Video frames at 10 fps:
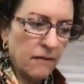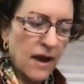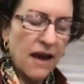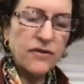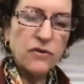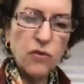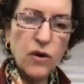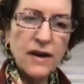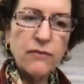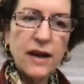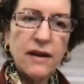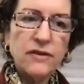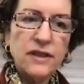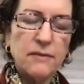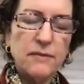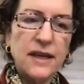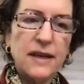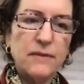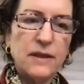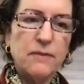After one round,
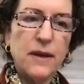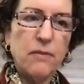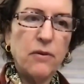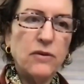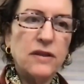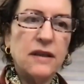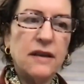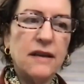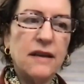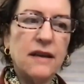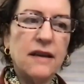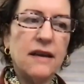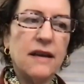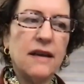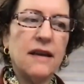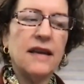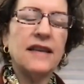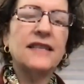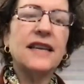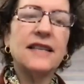sometimes people's
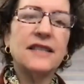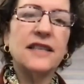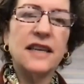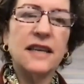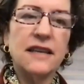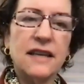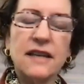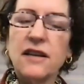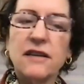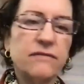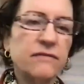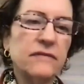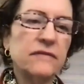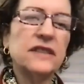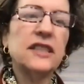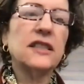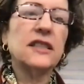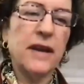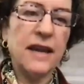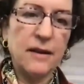intensity can
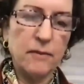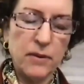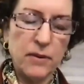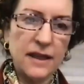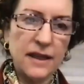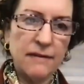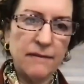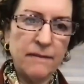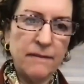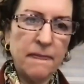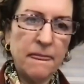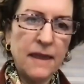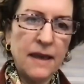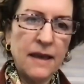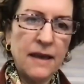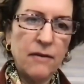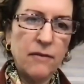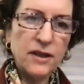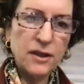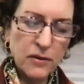dissipate completely,
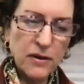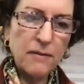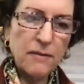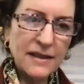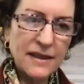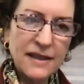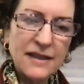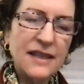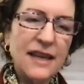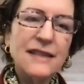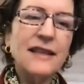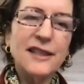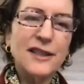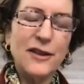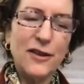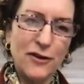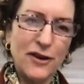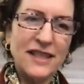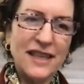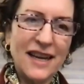which is pretty amazing because it takes less than 30
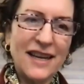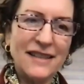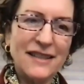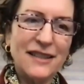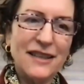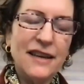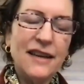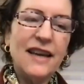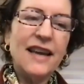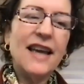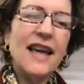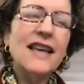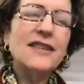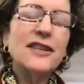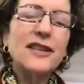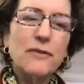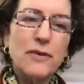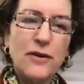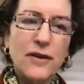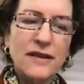seconds. Isn't it
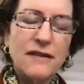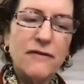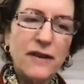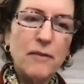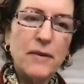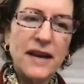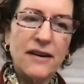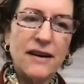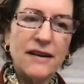worth it to feel better?